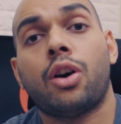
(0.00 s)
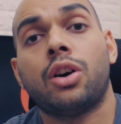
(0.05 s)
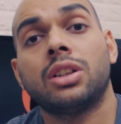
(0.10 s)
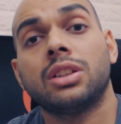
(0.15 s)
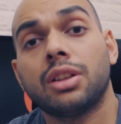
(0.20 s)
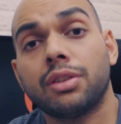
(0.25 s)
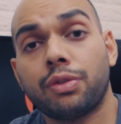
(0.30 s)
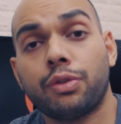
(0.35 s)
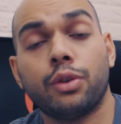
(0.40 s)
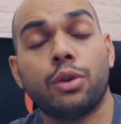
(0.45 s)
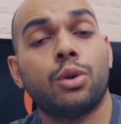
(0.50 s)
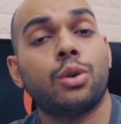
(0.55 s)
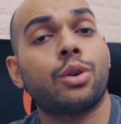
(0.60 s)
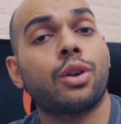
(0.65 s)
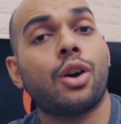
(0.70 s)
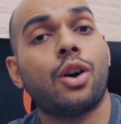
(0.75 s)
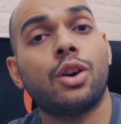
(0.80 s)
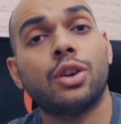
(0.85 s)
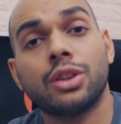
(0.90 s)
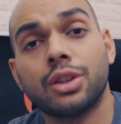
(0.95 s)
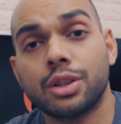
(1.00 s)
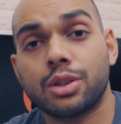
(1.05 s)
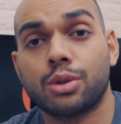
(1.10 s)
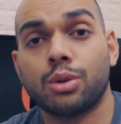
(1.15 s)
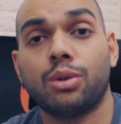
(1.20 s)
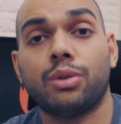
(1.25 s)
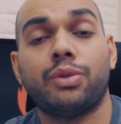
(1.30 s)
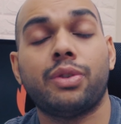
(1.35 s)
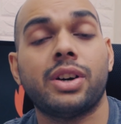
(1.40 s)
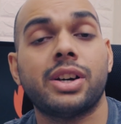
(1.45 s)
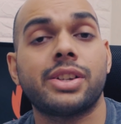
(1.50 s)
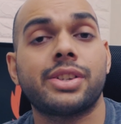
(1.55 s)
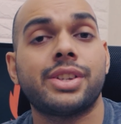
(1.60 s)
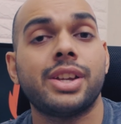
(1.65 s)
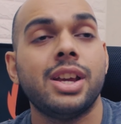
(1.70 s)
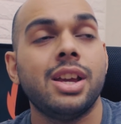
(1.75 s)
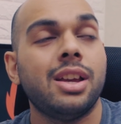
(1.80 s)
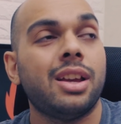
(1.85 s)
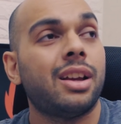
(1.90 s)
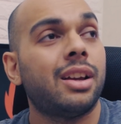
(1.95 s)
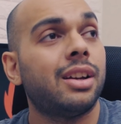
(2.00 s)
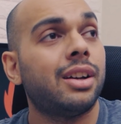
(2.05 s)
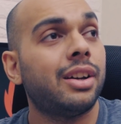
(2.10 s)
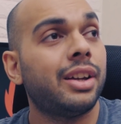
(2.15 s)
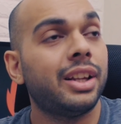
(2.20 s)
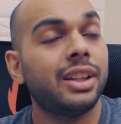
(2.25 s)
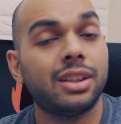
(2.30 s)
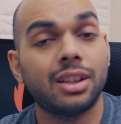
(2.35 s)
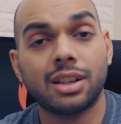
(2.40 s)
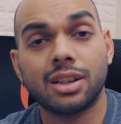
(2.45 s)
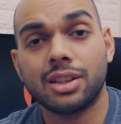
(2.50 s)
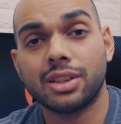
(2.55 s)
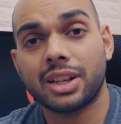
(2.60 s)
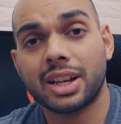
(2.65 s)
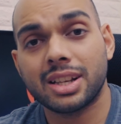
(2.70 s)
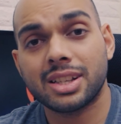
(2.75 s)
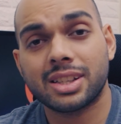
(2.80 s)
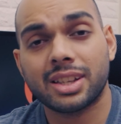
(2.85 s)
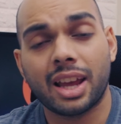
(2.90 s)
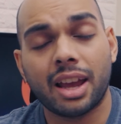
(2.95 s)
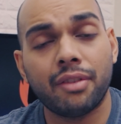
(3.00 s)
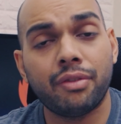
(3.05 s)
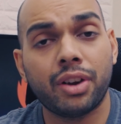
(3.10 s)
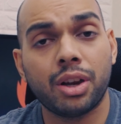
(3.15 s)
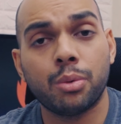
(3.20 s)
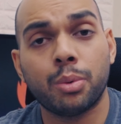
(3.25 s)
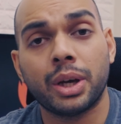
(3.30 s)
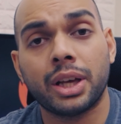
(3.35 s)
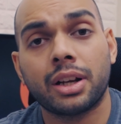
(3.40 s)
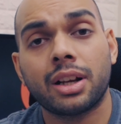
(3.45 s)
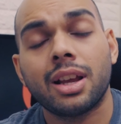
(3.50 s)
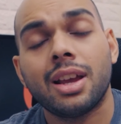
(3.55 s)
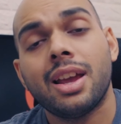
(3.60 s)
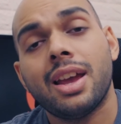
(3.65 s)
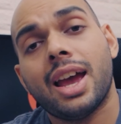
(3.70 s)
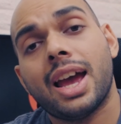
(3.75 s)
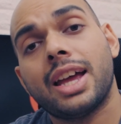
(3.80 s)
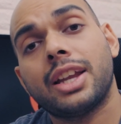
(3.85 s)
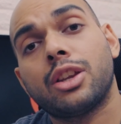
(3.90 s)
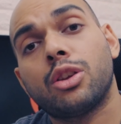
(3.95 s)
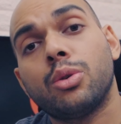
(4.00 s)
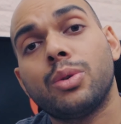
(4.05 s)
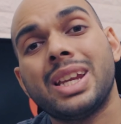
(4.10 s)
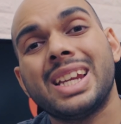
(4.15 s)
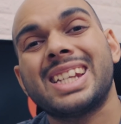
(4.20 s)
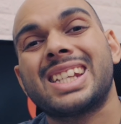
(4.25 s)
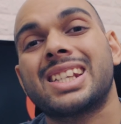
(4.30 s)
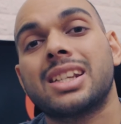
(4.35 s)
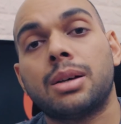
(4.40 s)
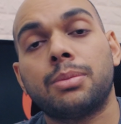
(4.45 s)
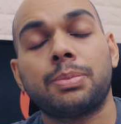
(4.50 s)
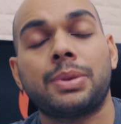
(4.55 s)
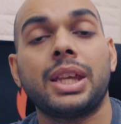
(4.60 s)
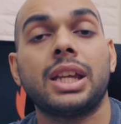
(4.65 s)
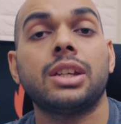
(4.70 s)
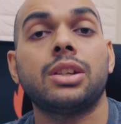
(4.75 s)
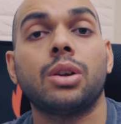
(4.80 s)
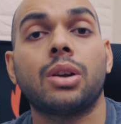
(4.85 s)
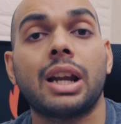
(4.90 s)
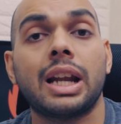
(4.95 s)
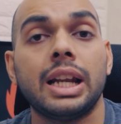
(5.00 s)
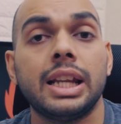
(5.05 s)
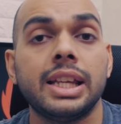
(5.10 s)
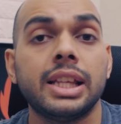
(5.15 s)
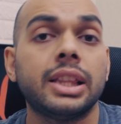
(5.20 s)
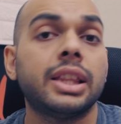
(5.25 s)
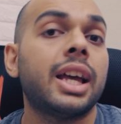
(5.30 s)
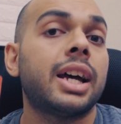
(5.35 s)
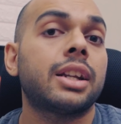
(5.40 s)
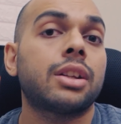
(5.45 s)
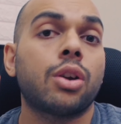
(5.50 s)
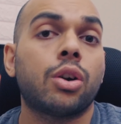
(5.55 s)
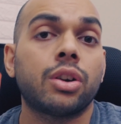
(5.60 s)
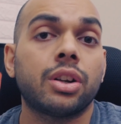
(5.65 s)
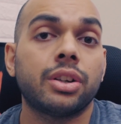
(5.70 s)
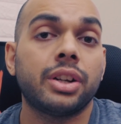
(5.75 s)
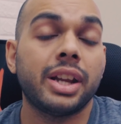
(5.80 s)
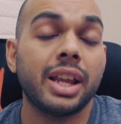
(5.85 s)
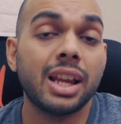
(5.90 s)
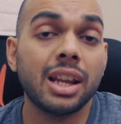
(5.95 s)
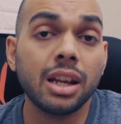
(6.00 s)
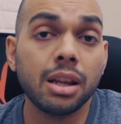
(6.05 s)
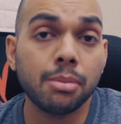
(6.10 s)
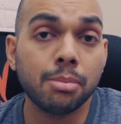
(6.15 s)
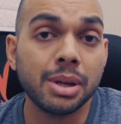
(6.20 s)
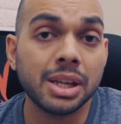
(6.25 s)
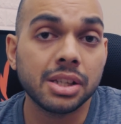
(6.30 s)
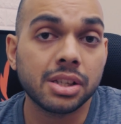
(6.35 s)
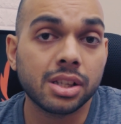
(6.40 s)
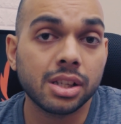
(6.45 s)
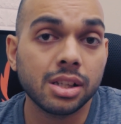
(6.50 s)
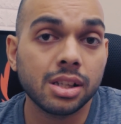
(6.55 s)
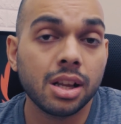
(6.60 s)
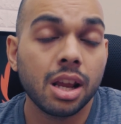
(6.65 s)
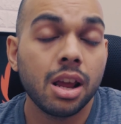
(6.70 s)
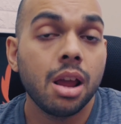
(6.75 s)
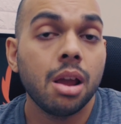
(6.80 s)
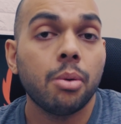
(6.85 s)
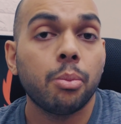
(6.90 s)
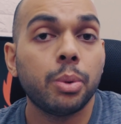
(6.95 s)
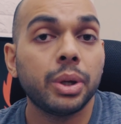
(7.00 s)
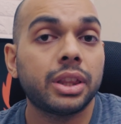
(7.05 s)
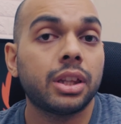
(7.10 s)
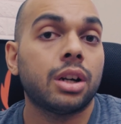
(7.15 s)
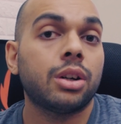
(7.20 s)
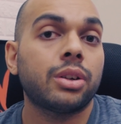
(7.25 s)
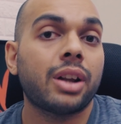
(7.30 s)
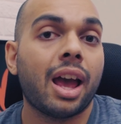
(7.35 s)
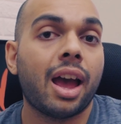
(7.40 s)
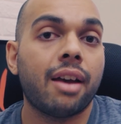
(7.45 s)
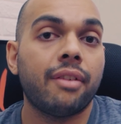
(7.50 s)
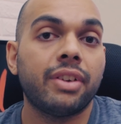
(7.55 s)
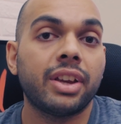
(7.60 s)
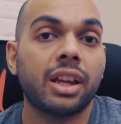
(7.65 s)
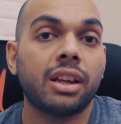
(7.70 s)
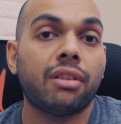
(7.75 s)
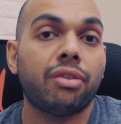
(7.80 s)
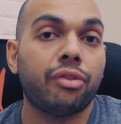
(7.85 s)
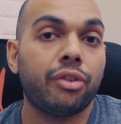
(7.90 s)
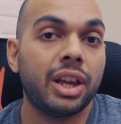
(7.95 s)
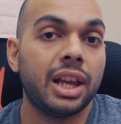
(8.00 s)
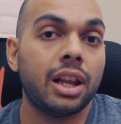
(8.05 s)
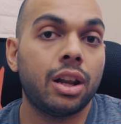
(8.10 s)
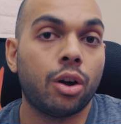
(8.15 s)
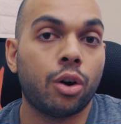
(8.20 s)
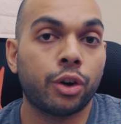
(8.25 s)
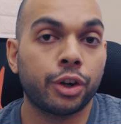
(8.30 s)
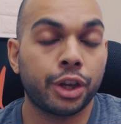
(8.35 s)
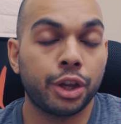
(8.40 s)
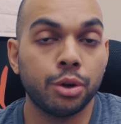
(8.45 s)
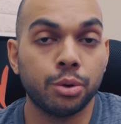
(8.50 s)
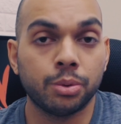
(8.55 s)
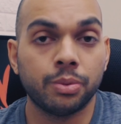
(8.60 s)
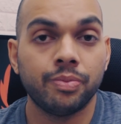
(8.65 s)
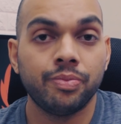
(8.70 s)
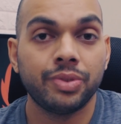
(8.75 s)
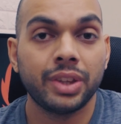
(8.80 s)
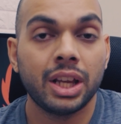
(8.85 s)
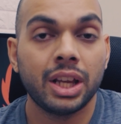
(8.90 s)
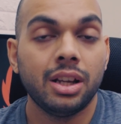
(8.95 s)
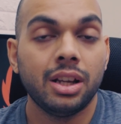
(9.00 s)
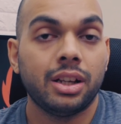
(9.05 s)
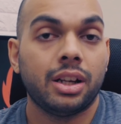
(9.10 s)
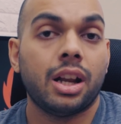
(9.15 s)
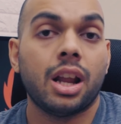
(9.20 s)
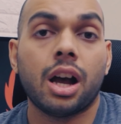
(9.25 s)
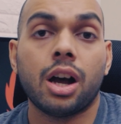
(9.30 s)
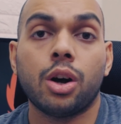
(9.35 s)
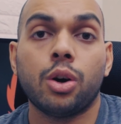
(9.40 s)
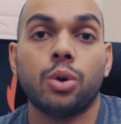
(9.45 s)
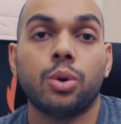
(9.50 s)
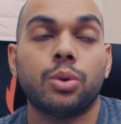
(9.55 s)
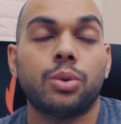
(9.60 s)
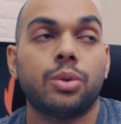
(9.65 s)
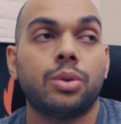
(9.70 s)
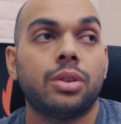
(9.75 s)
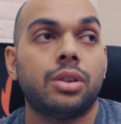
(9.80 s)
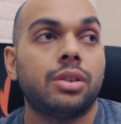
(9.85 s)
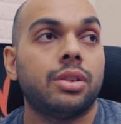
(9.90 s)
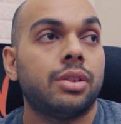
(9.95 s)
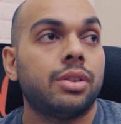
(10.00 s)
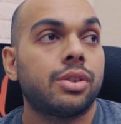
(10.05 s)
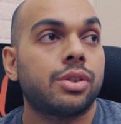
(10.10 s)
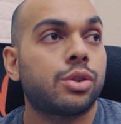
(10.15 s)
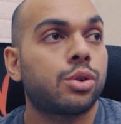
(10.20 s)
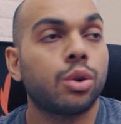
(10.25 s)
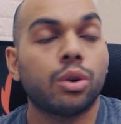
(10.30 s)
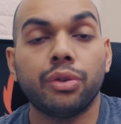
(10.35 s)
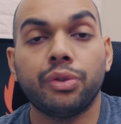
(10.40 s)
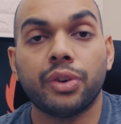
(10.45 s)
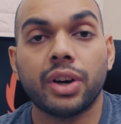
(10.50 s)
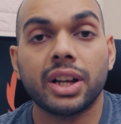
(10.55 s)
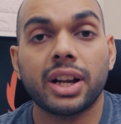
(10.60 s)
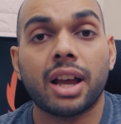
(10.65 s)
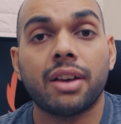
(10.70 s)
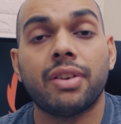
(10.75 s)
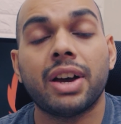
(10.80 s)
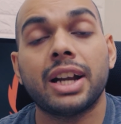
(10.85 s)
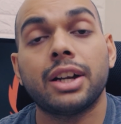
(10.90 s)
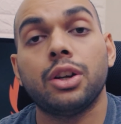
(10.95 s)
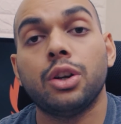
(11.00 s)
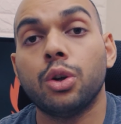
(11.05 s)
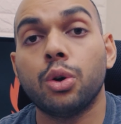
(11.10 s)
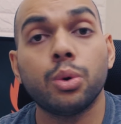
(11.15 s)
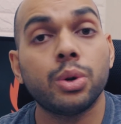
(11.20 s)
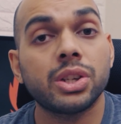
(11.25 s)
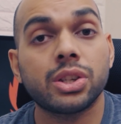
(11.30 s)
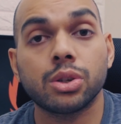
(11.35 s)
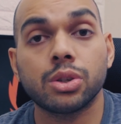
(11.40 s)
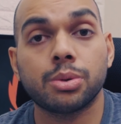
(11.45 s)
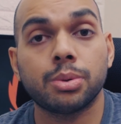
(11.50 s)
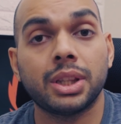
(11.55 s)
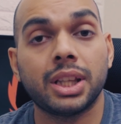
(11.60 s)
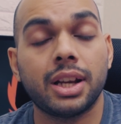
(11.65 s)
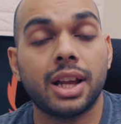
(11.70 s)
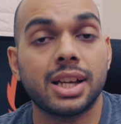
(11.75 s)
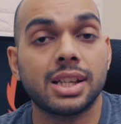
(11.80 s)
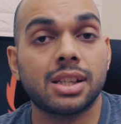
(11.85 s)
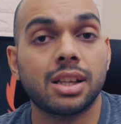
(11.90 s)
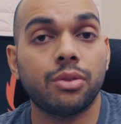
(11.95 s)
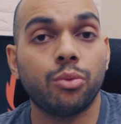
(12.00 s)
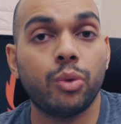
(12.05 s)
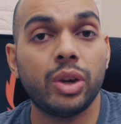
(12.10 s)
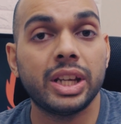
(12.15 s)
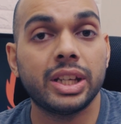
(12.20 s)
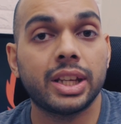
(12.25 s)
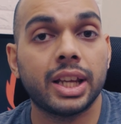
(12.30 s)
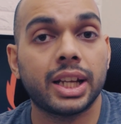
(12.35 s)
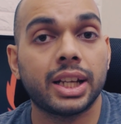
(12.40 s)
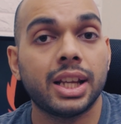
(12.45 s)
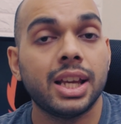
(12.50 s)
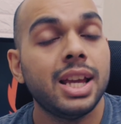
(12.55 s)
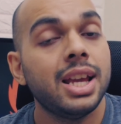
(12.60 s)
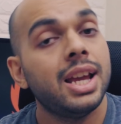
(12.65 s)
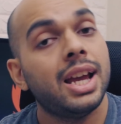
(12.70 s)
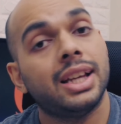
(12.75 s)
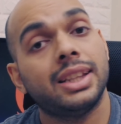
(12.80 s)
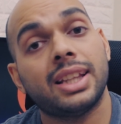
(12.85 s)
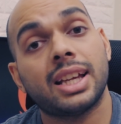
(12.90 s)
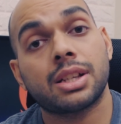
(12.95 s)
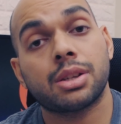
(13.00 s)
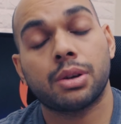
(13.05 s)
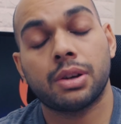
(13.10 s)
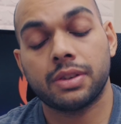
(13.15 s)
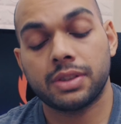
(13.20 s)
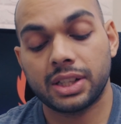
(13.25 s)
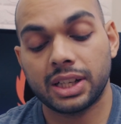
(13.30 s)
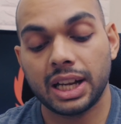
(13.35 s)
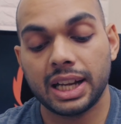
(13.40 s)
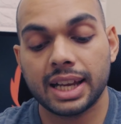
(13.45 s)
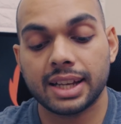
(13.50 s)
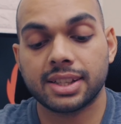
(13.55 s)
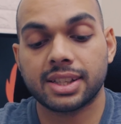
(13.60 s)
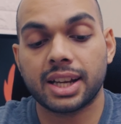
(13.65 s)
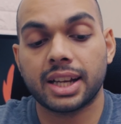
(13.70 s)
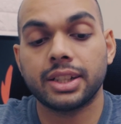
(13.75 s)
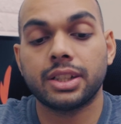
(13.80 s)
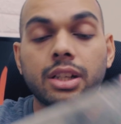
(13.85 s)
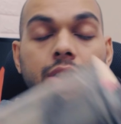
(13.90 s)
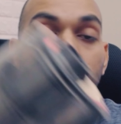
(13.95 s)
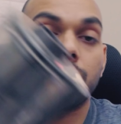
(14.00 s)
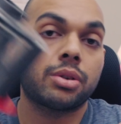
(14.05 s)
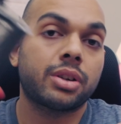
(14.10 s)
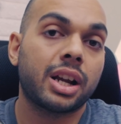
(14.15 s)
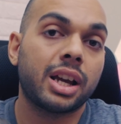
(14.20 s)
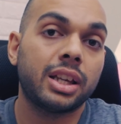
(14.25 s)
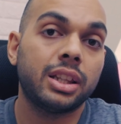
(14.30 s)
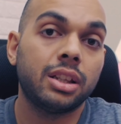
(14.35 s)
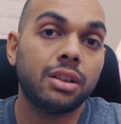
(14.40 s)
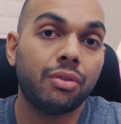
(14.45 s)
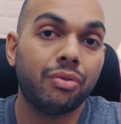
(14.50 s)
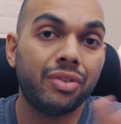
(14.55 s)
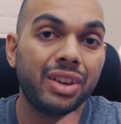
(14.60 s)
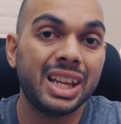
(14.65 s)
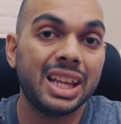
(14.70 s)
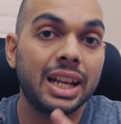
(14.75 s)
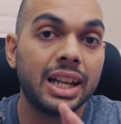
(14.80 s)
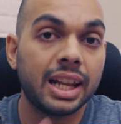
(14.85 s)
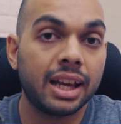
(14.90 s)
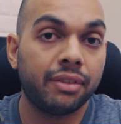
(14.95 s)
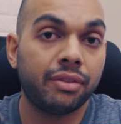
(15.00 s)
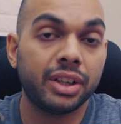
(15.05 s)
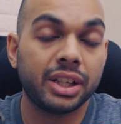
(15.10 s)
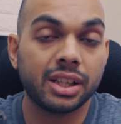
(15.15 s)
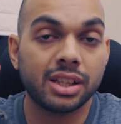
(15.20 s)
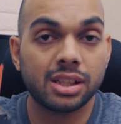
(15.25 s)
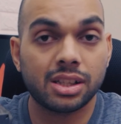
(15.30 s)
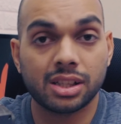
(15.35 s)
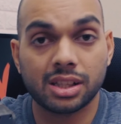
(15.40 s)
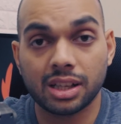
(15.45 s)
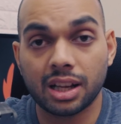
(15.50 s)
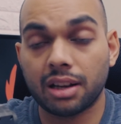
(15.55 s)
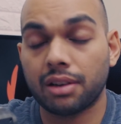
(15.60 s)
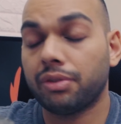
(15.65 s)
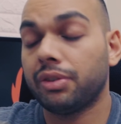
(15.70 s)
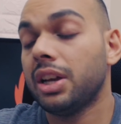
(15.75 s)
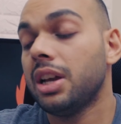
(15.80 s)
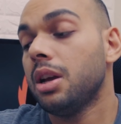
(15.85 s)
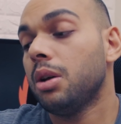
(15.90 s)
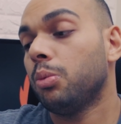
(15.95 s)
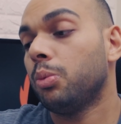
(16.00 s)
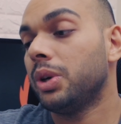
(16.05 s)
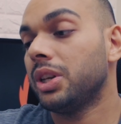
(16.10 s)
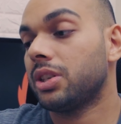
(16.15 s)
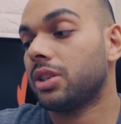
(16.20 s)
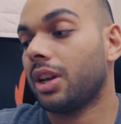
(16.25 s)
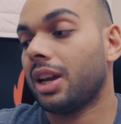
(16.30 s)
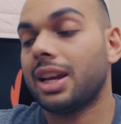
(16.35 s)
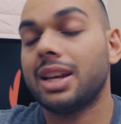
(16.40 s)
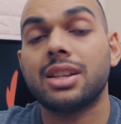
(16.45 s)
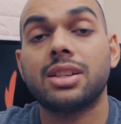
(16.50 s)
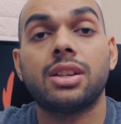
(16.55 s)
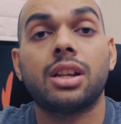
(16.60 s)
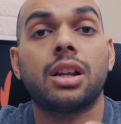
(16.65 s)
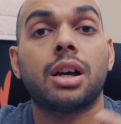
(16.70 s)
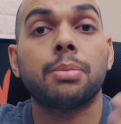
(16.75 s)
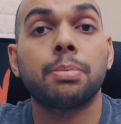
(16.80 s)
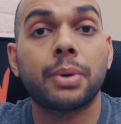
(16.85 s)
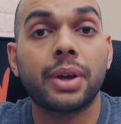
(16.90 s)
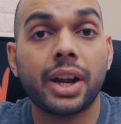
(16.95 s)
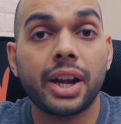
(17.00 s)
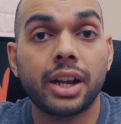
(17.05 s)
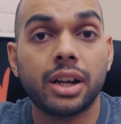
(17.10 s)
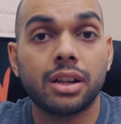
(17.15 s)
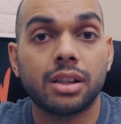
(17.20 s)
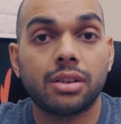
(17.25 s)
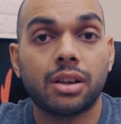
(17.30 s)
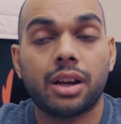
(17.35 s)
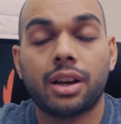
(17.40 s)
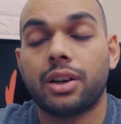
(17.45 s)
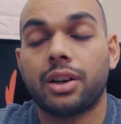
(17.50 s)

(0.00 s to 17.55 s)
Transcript: on the floor, on the sofas, in the curtains, everywhere, and you need something to clean that on a daily basis without having it fail on you. Now so far I've had no issues with the Dyson V10, and that's why I was really excited to try the V11 itself, which is an upgrade.